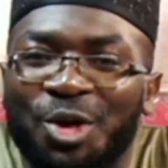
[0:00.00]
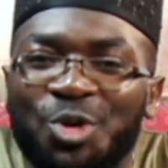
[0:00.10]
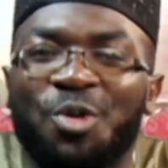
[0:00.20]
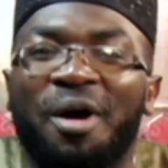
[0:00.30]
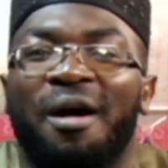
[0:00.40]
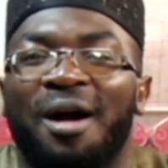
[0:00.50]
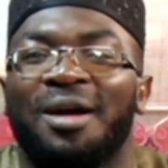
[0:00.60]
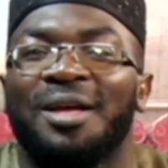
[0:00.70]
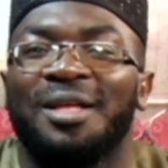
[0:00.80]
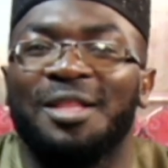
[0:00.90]
you
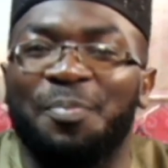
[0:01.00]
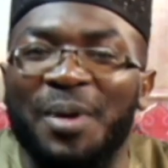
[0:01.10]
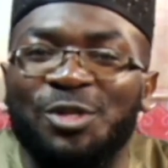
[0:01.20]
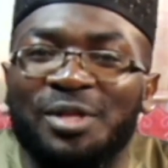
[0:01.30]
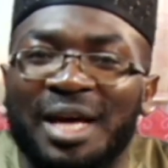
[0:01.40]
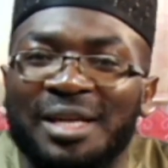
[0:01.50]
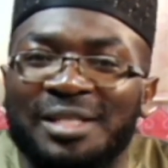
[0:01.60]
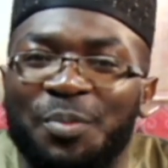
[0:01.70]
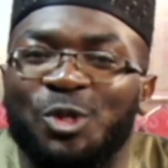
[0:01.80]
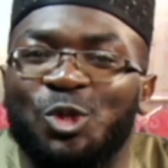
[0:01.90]
are the person that is
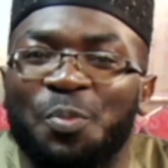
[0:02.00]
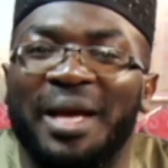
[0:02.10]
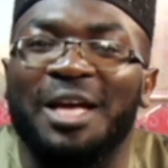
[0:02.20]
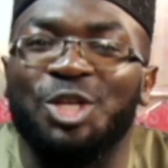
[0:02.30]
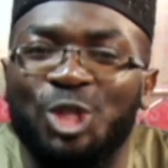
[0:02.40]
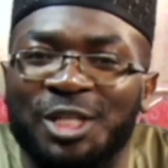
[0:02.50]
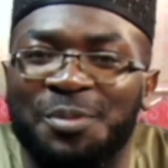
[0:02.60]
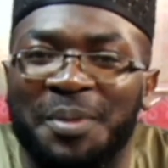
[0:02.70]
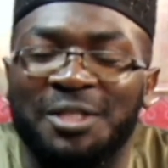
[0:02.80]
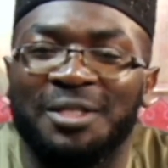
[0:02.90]
supposed to make a
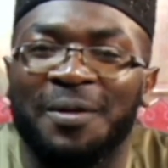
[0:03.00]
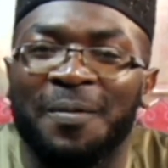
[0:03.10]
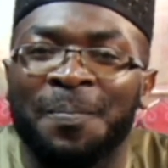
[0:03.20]
judgment.